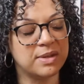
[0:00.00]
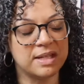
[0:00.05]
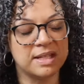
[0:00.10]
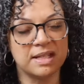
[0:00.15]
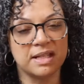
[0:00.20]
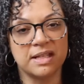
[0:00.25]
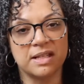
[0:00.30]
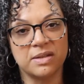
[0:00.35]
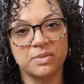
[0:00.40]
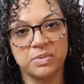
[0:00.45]

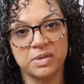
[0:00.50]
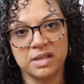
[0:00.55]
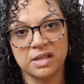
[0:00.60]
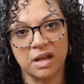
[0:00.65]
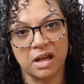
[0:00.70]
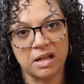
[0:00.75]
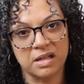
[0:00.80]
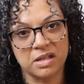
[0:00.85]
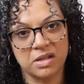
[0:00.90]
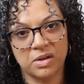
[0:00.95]
This is, was
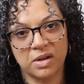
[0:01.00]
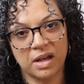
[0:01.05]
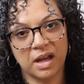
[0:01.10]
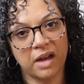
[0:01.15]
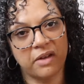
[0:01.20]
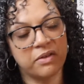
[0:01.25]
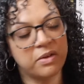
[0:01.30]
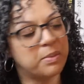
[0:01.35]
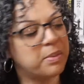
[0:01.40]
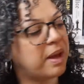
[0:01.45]
also a
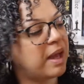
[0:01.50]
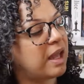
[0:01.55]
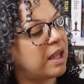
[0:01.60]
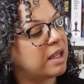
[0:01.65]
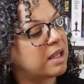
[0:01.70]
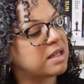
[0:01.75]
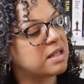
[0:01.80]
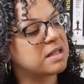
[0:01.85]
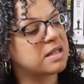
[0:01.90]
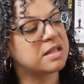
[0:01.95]
cover buy
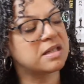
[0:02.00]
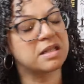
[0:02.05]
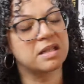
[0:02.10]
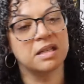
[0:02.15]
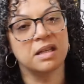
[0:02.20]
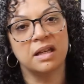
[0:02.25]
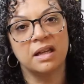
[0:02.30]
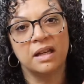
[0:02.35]
because